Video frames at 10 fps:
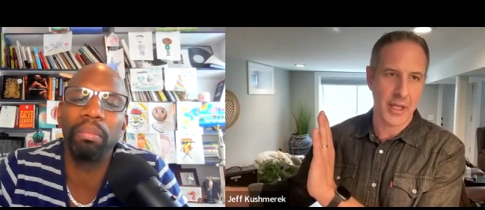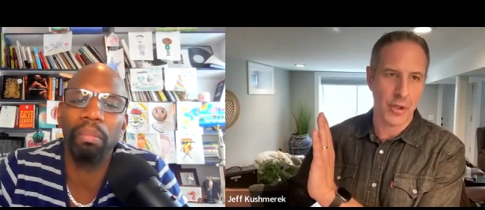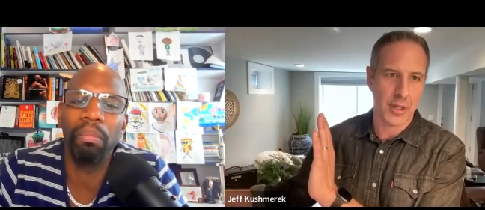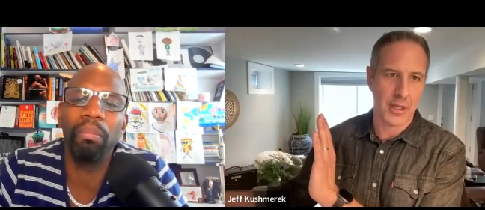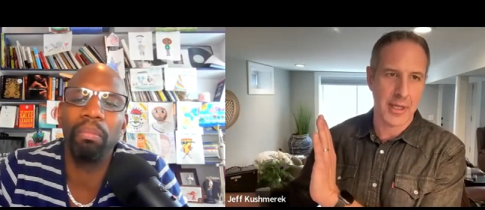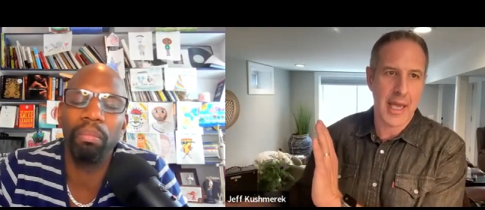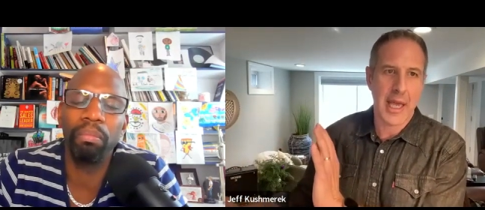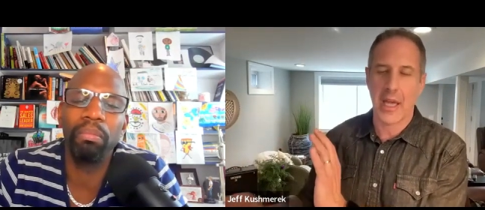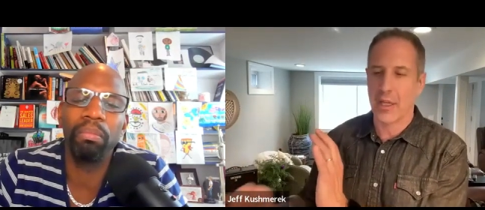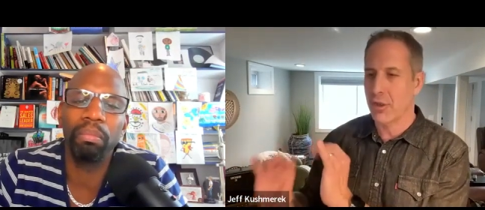Speaker 1: You can
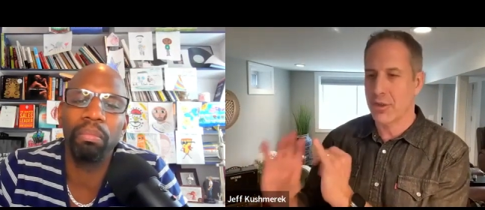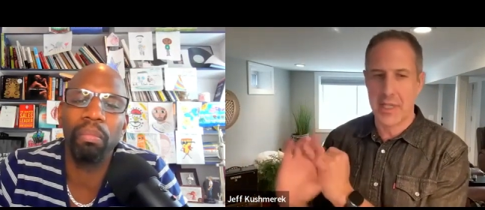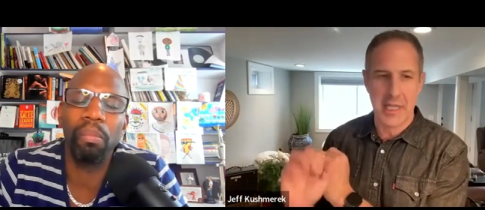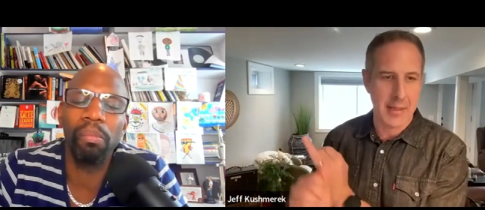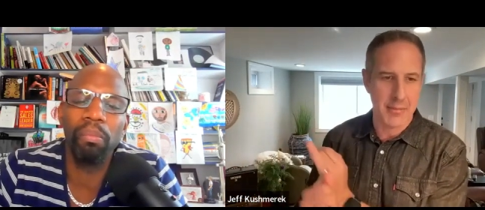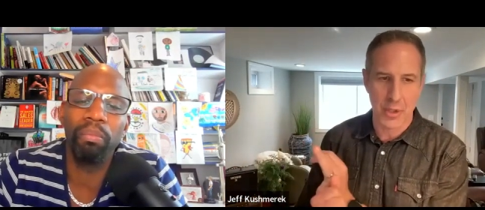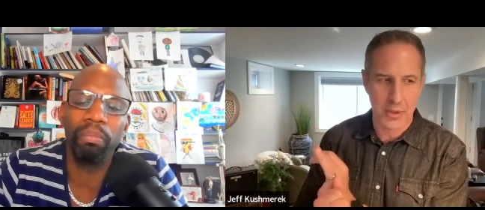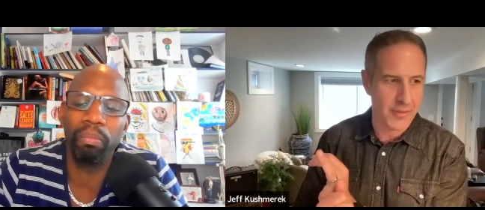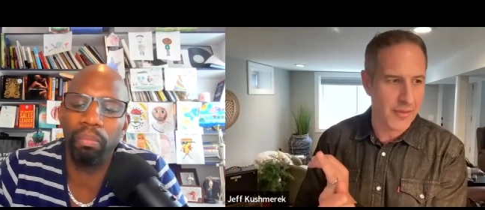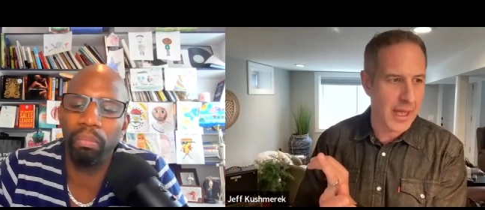get your team doing
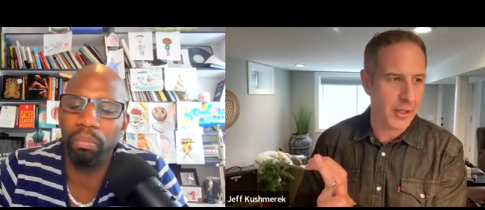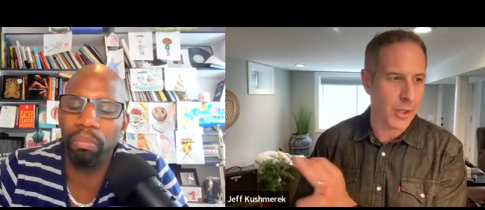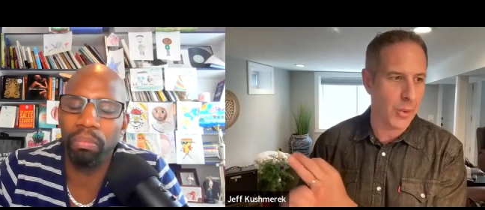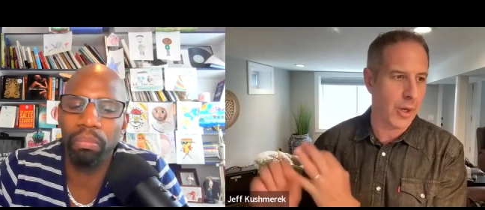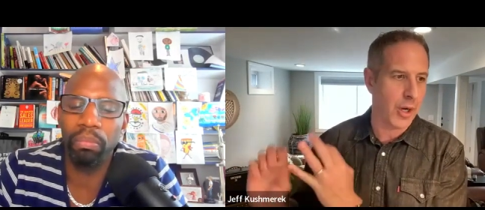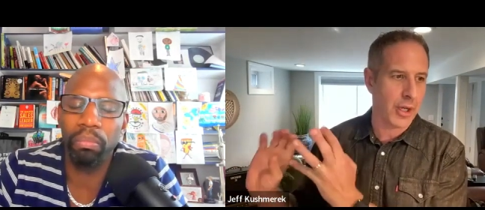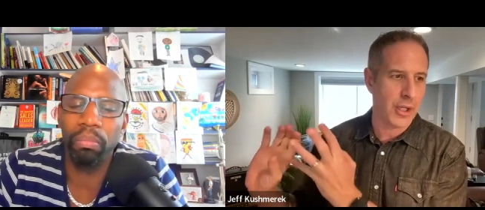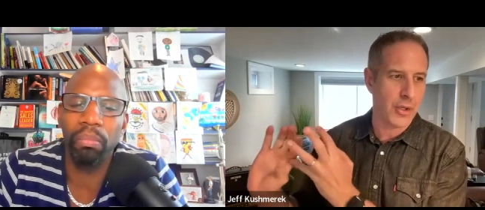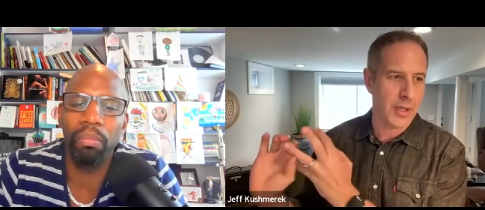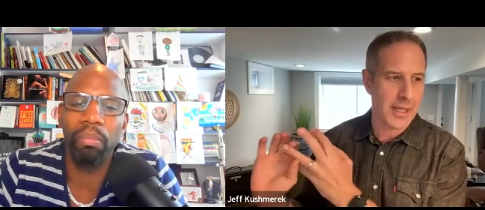the value work, and
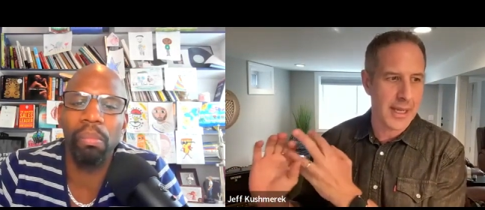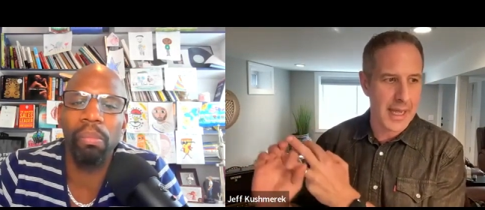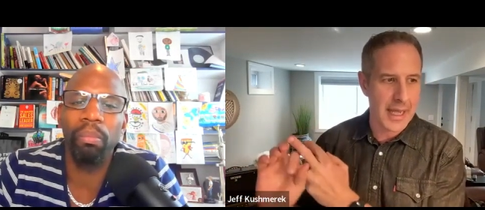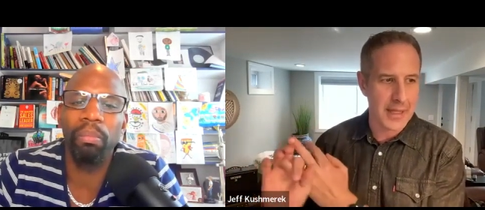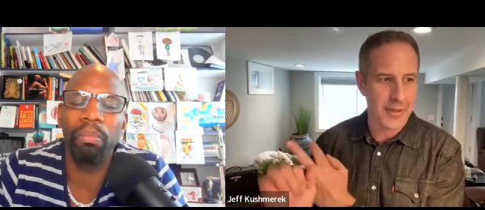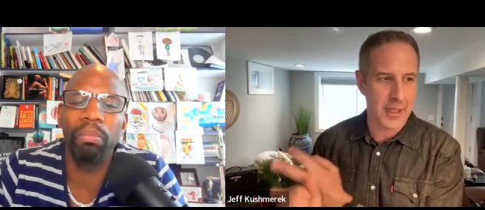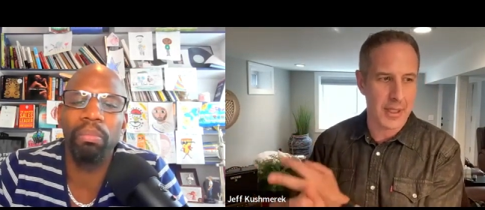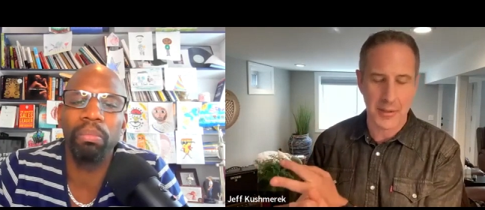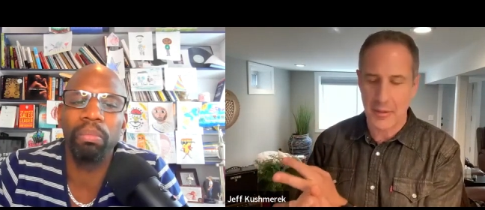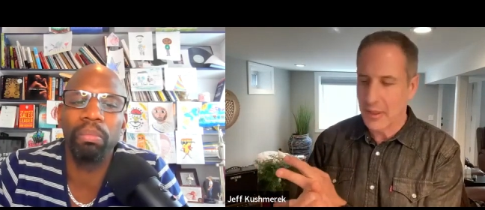you can get
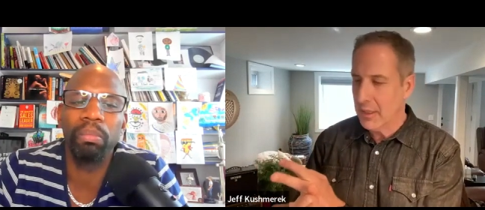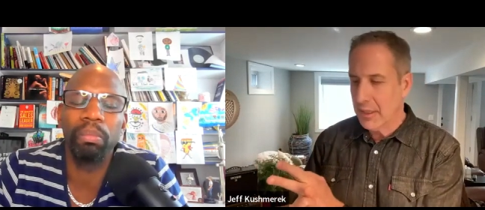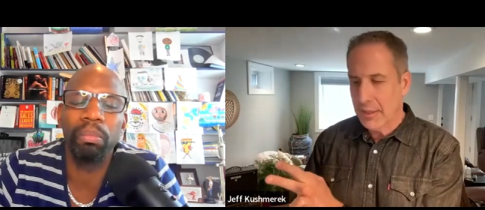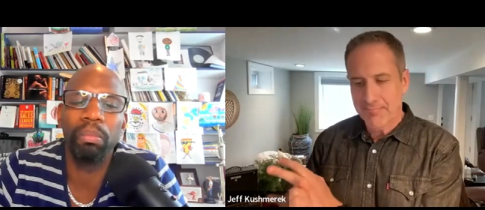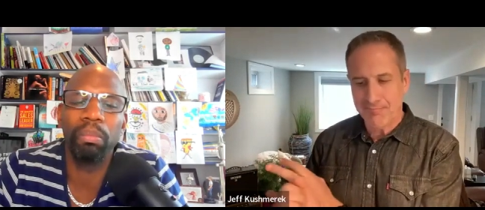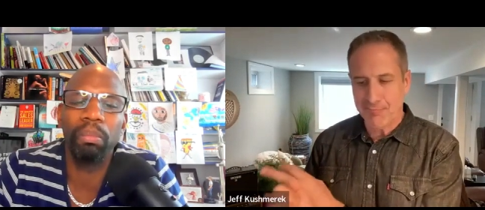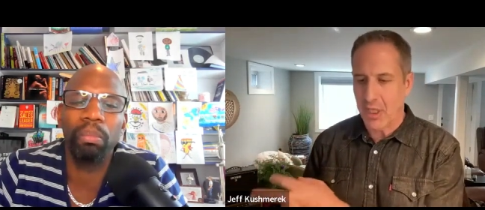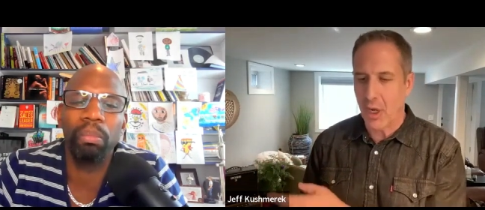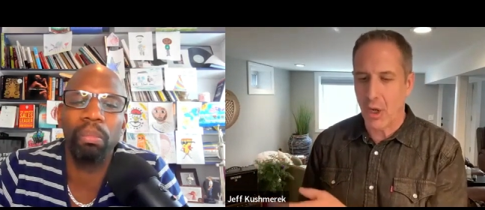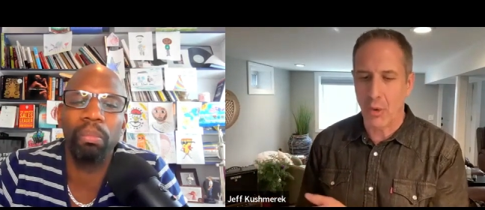the you
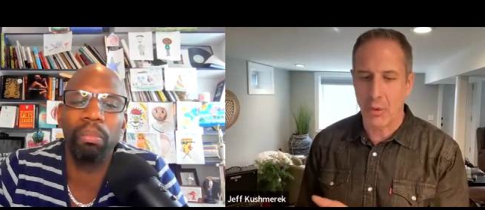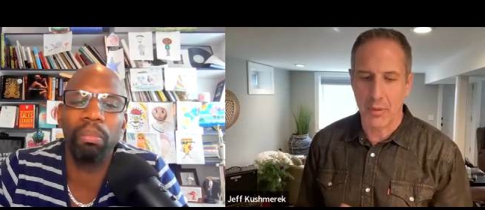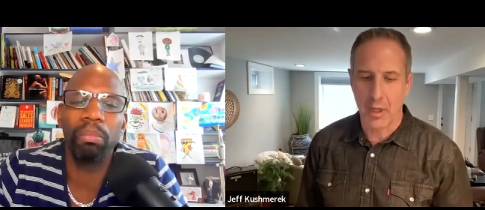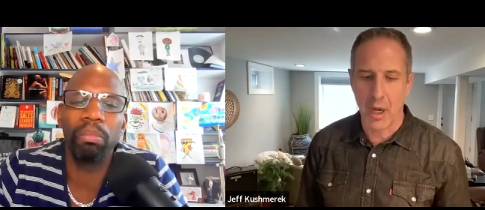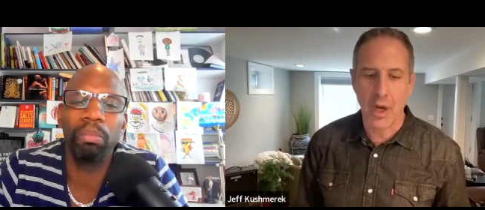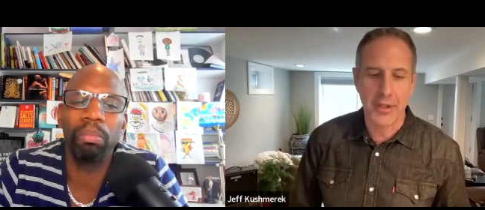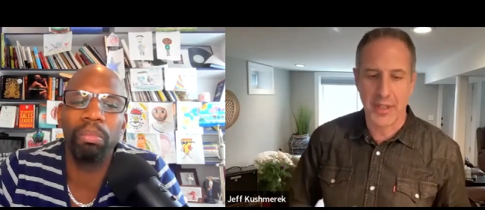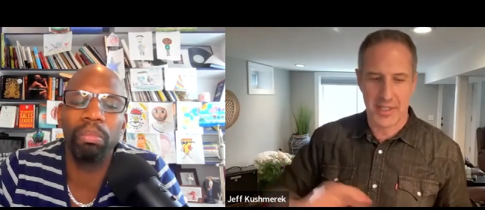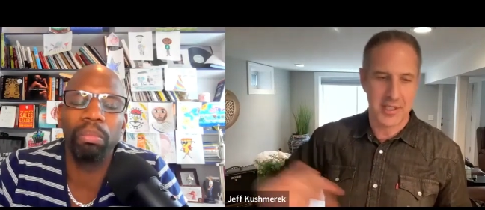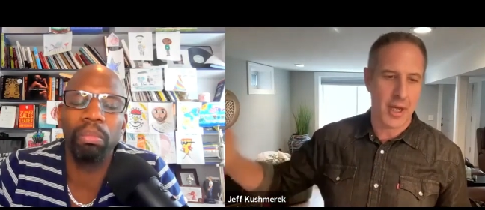know all
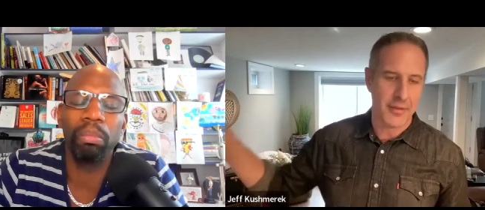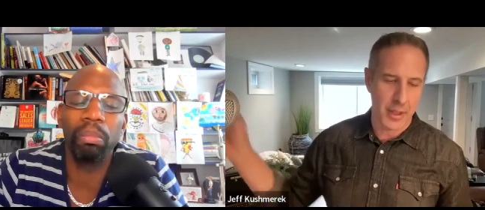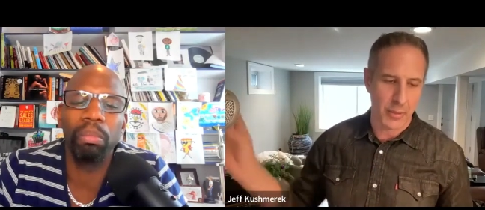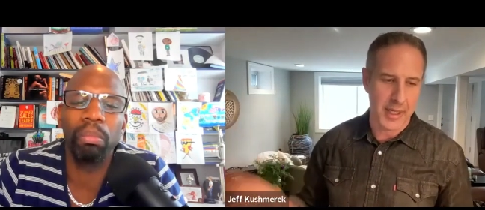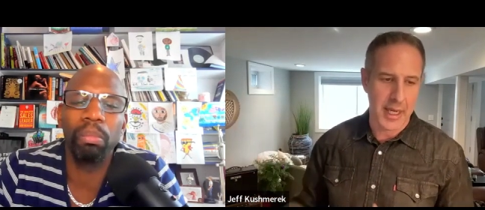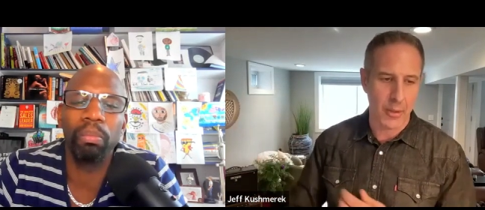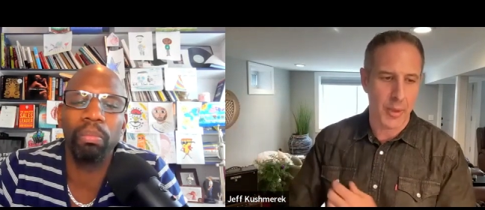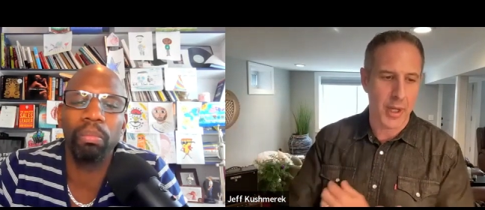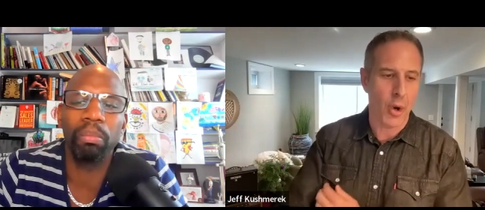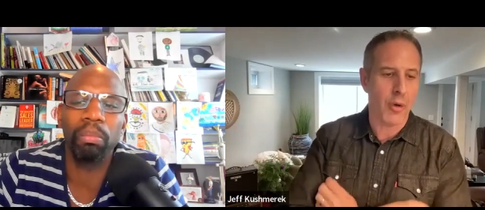this stuff that we kind of
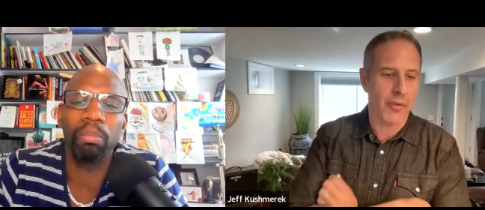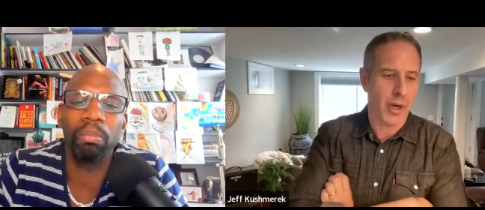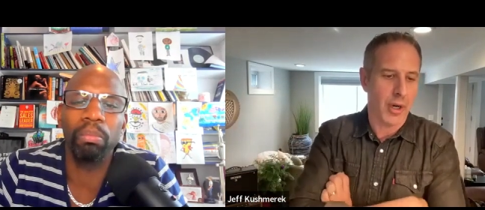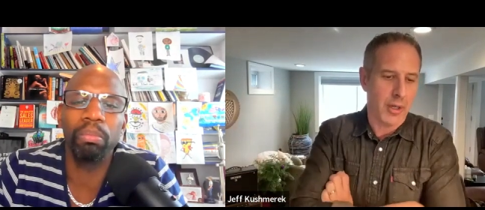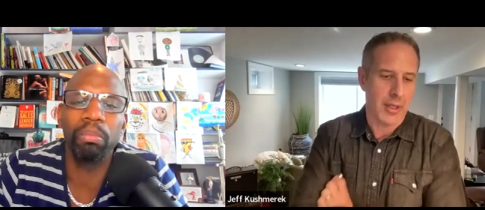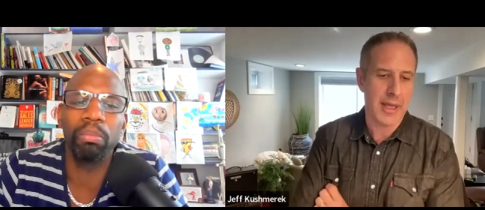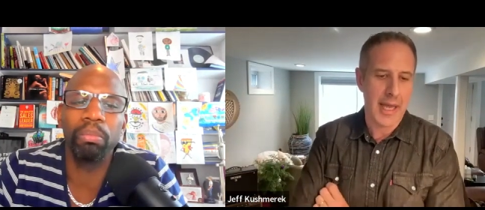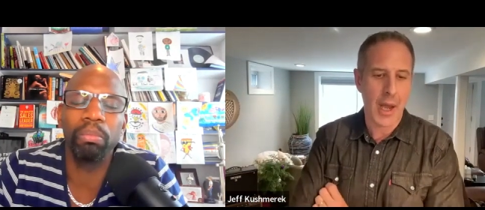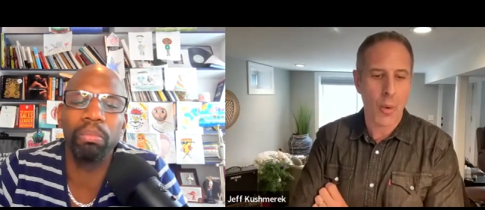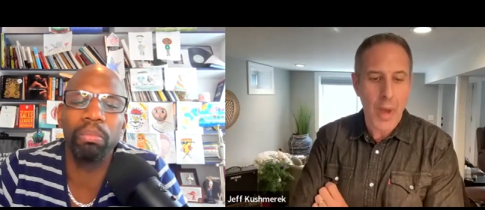went over.
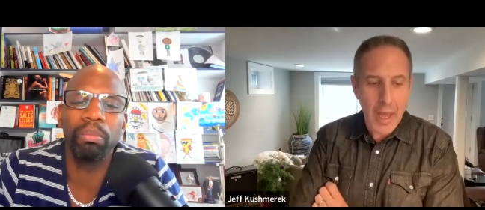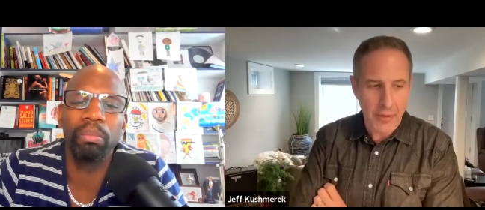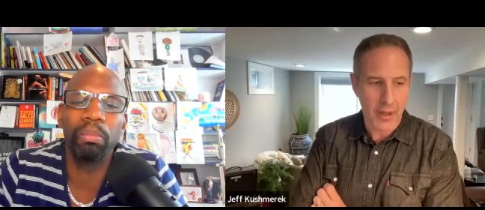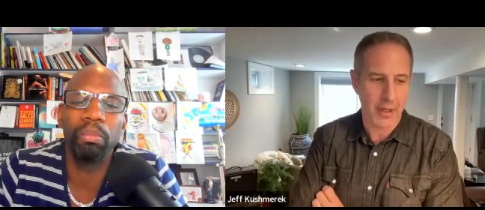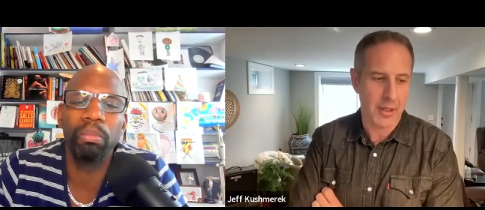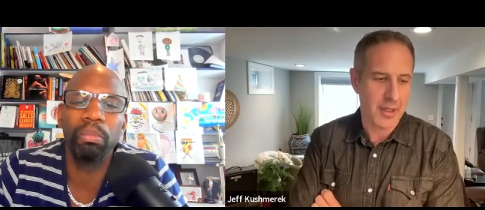However,